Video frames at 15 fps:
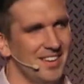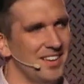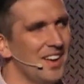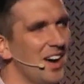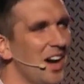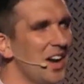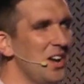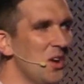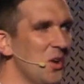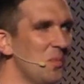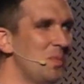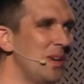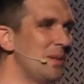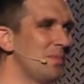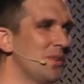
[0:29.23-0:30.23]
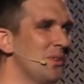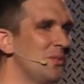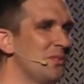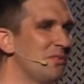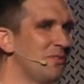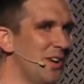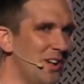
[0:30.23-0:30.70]
I know people who
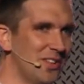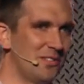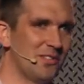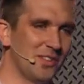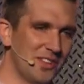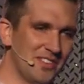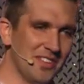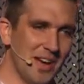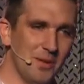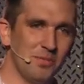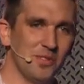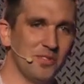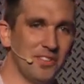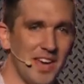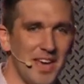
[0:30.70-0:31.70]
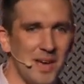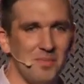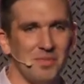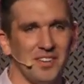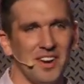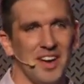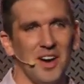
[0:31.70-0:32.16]
have fallen for these types of scams,
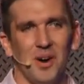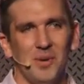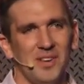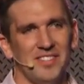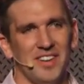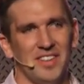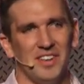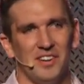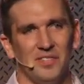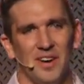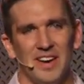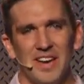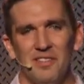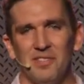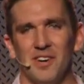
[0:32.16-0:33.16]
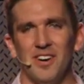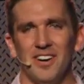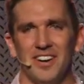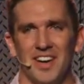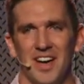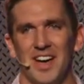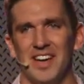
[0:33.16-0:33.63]
and I always said that if I ever
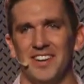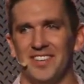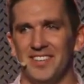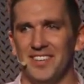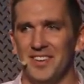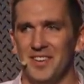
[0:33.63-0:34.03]
got